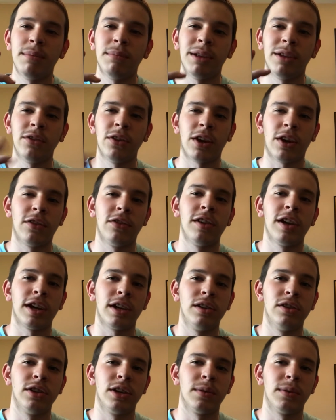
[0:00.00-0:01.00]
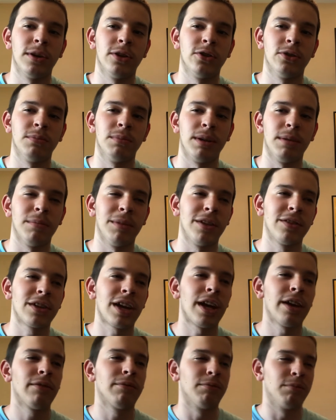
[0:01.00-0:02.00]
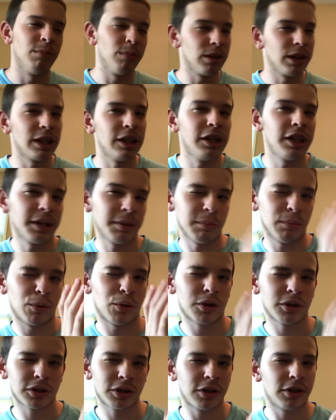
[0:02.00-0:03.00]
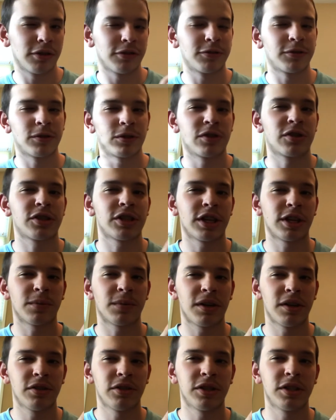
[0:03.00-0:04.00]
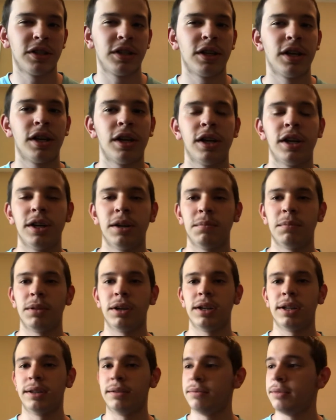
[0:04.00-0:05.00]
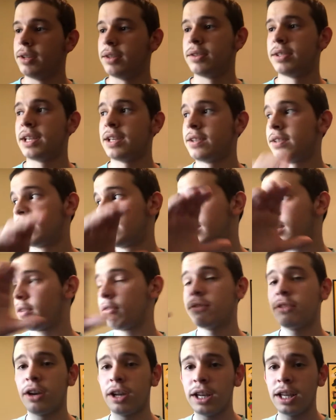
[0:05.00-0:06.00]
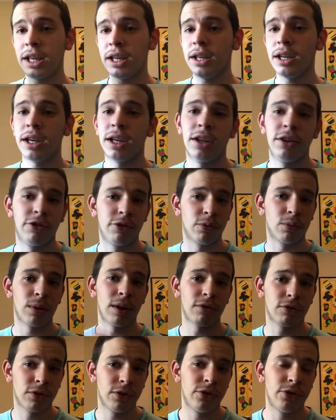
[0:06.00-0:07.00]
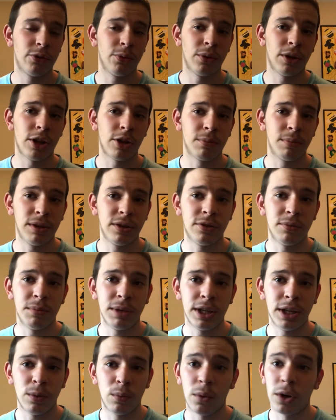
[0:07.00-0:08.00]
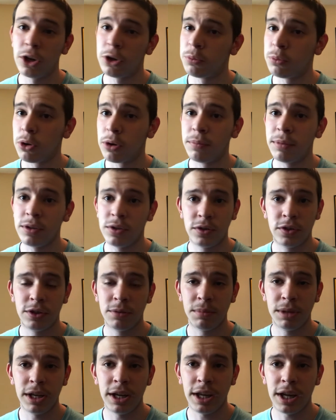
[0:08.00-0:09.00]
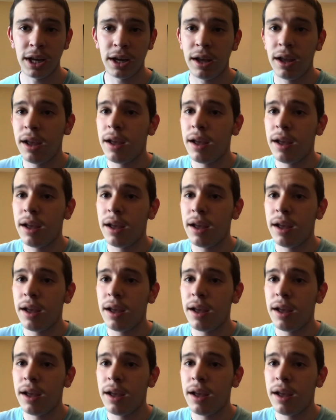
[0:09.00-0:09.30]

That's like a second generation meme. That's kind of leaning more to the first generation, but it says something funny, and it's a reference to another piece of media, one or more pieces of media.